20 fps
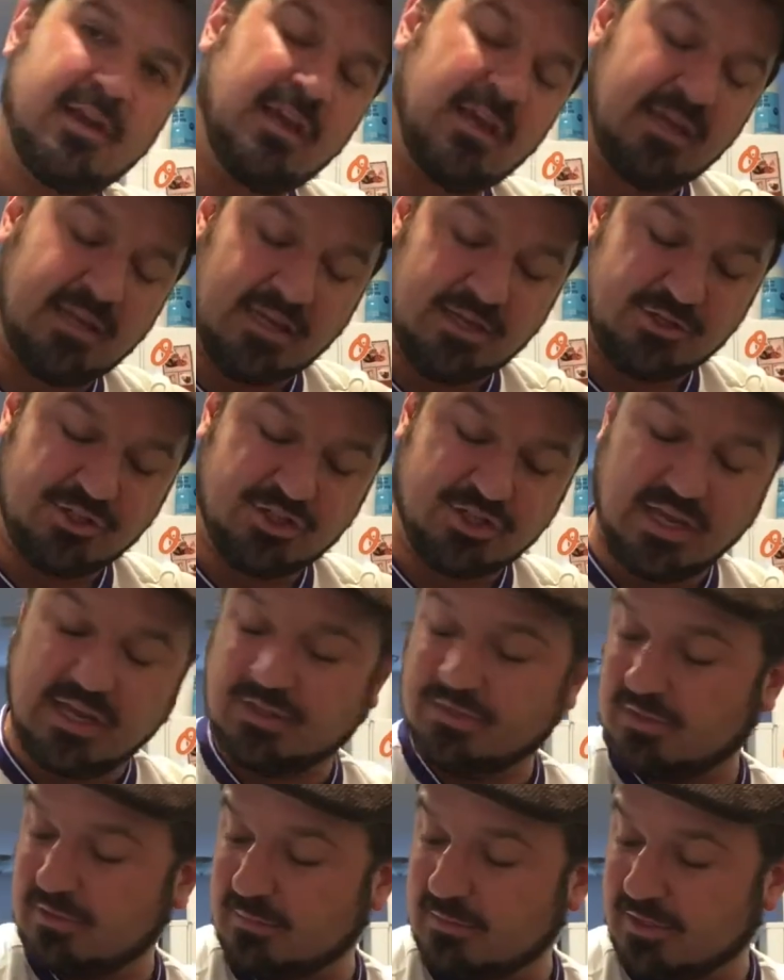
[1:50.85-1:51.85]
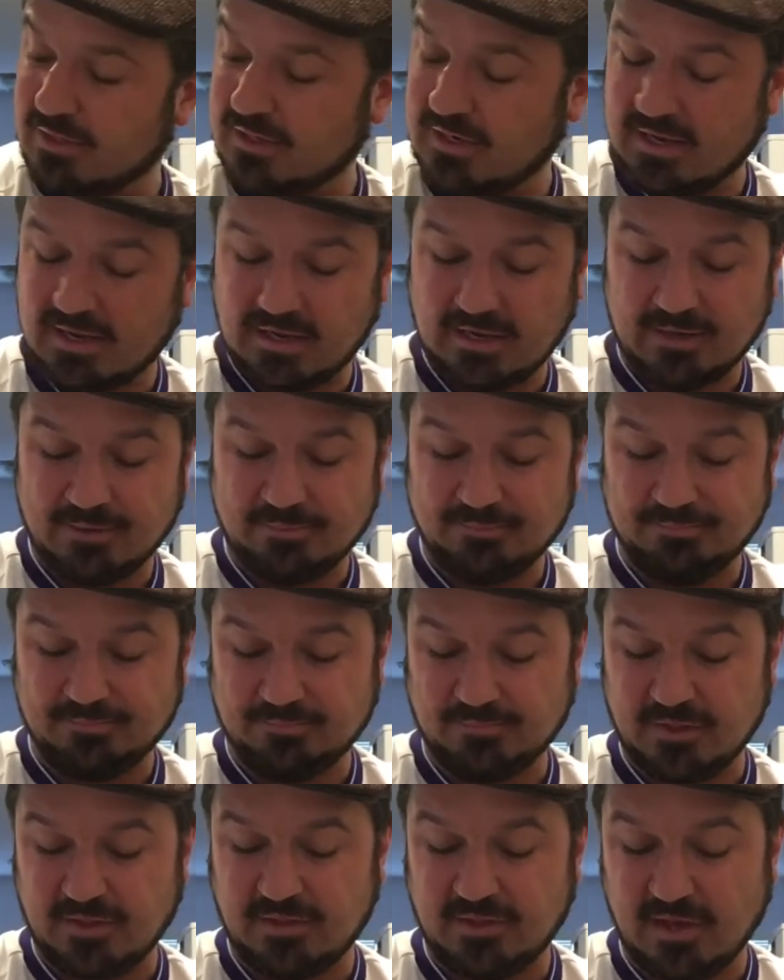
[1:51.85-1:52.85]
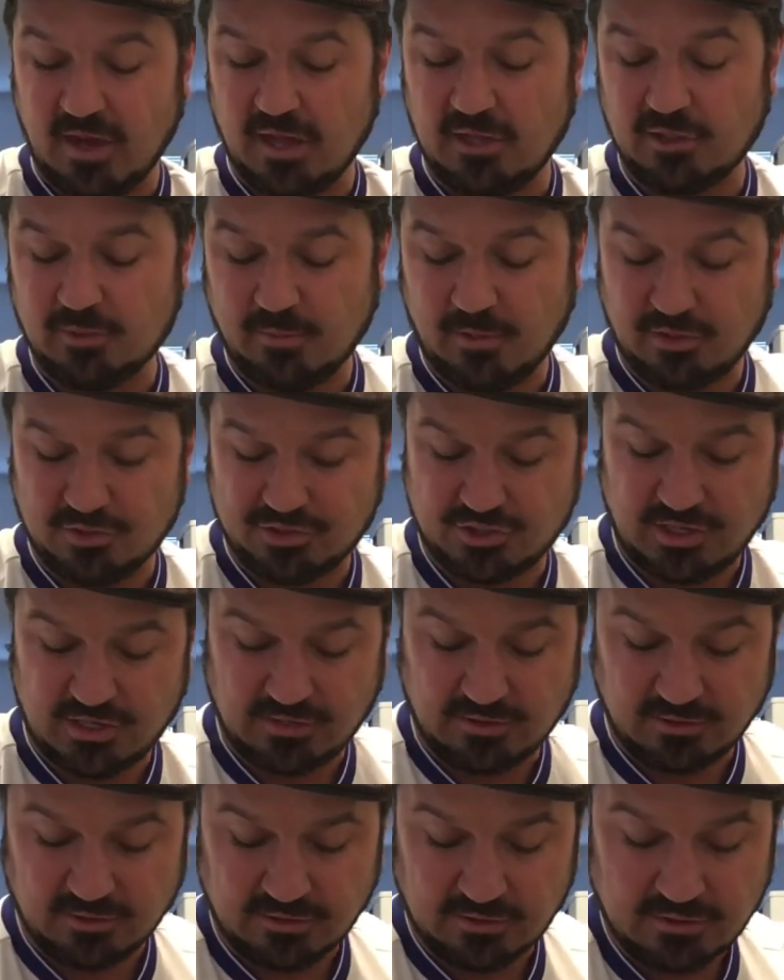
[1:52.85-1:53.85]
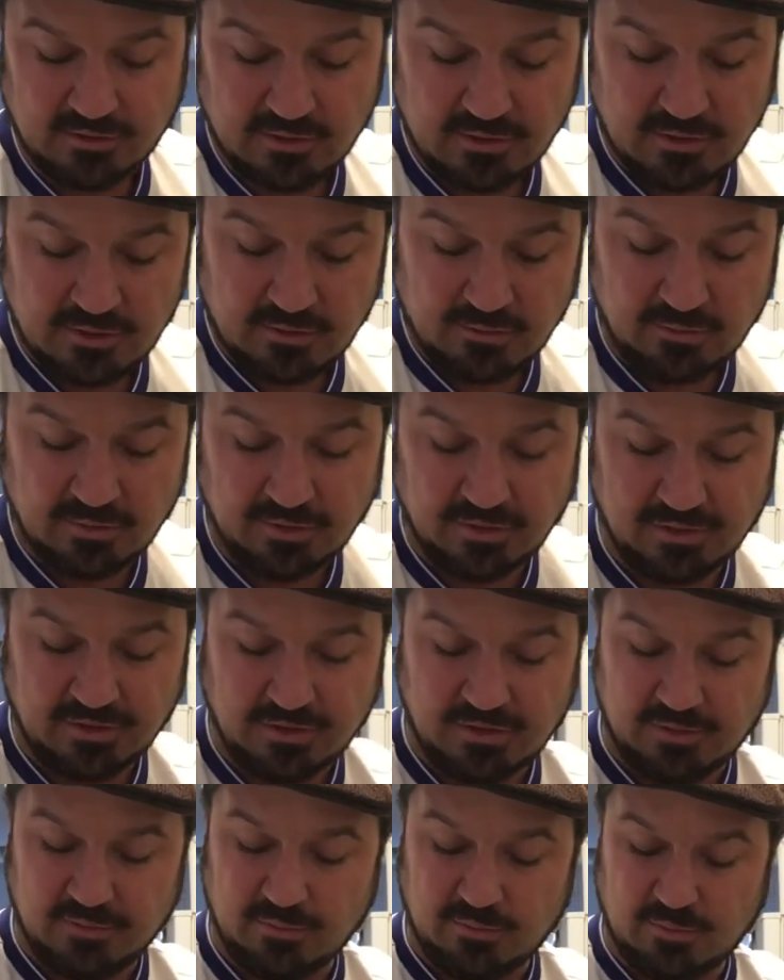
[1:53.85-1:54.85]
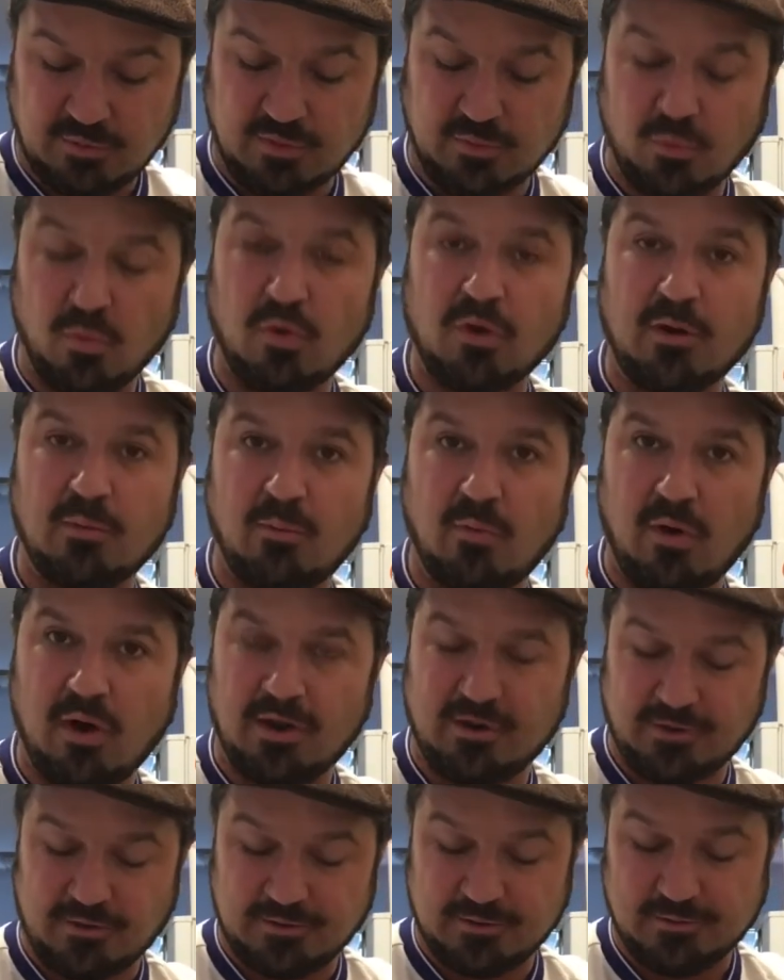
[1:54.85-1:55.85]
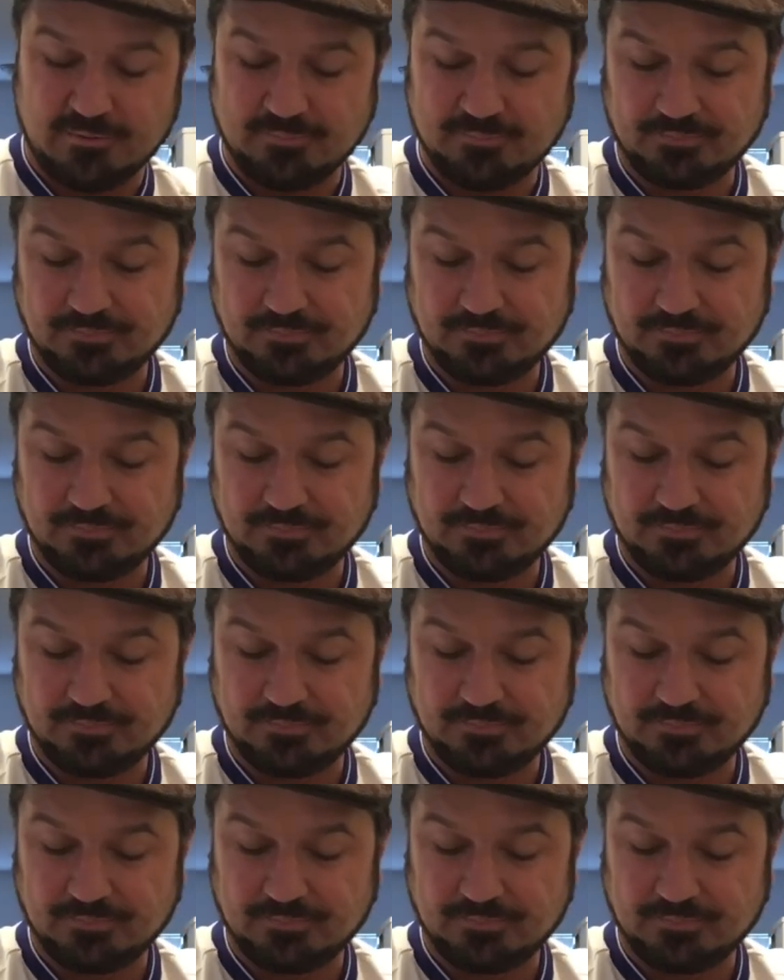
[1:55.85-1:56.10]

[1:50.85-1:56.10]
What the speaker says: and I shake them in the alu ball shaker with warm water,